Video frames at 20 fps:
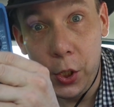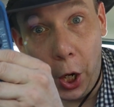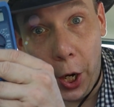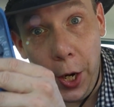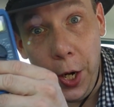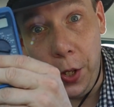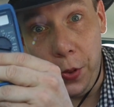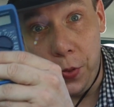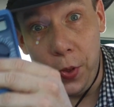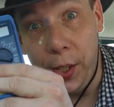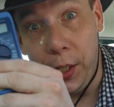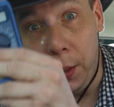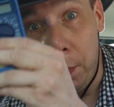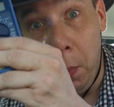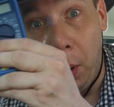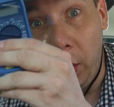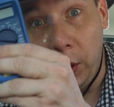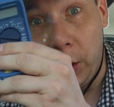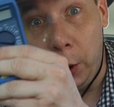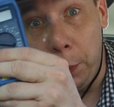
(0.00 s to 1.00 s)
take this
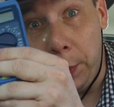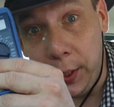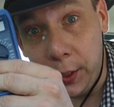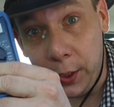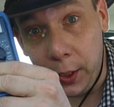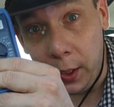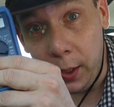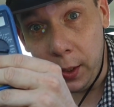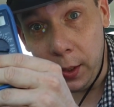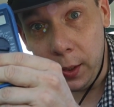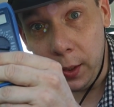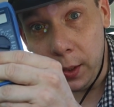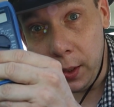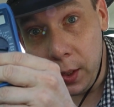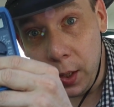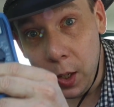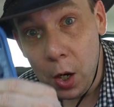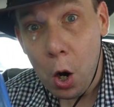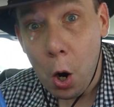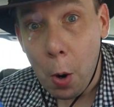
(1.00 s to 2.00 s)
multimeter,
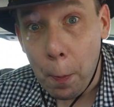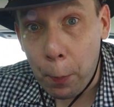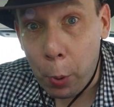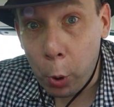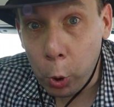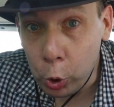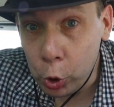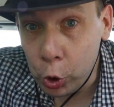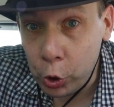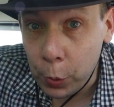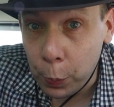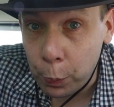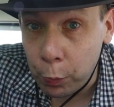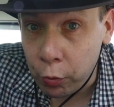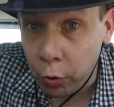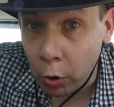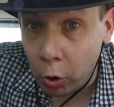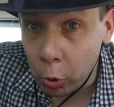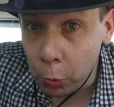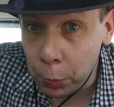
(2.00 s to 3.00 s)
push the
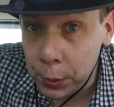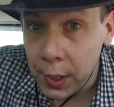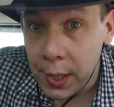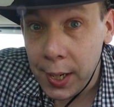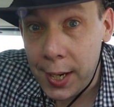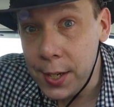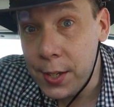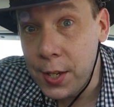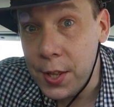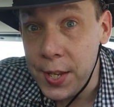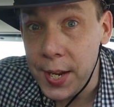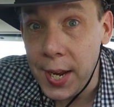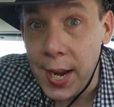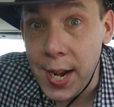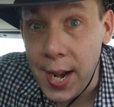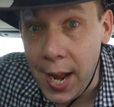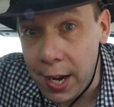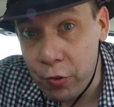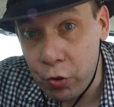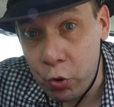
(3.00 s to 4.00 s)
probes into the
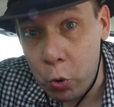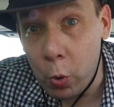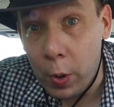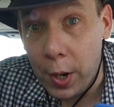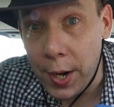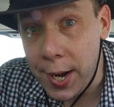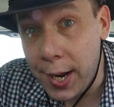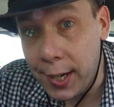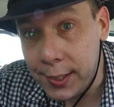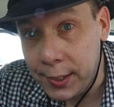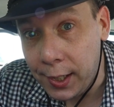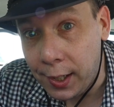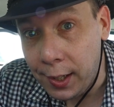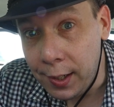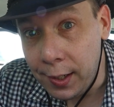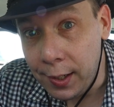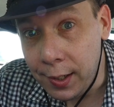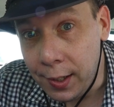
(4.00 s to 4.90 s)
electrical connector,